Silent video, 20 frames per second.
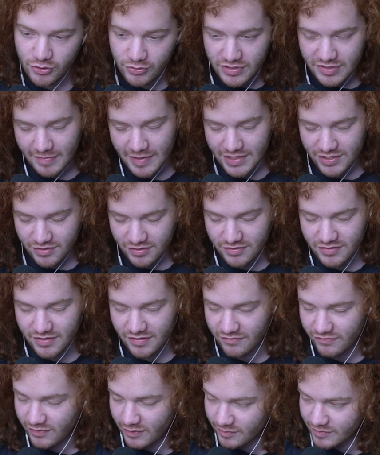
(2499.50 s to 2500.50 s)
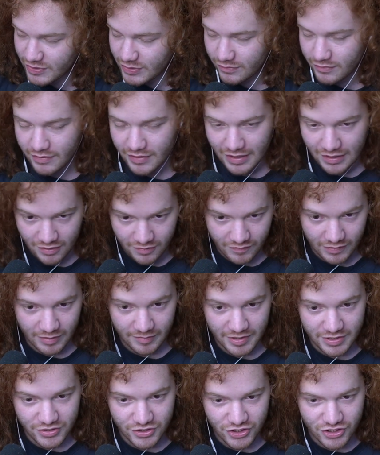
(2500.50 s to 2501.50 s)
two semesters of film school. Thank you
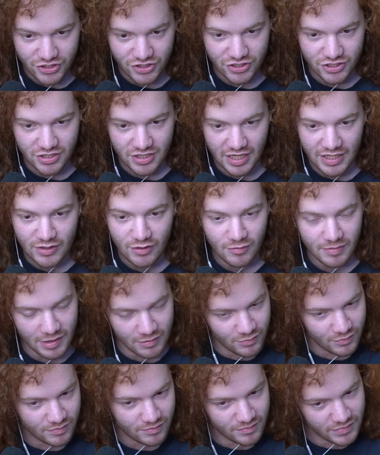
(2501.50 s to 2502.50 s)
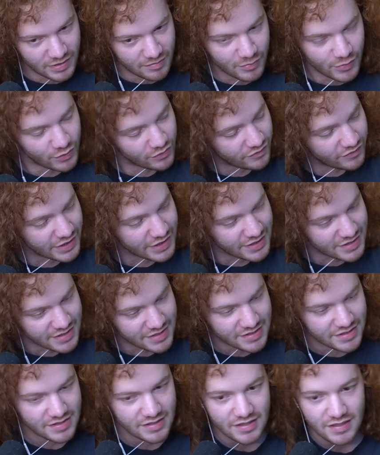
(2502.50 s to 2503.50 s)
very much. I know about the
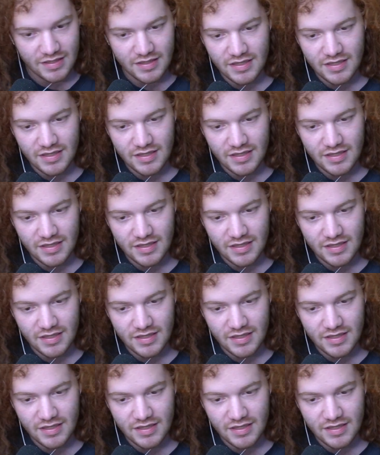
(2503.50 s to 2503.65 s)
movies.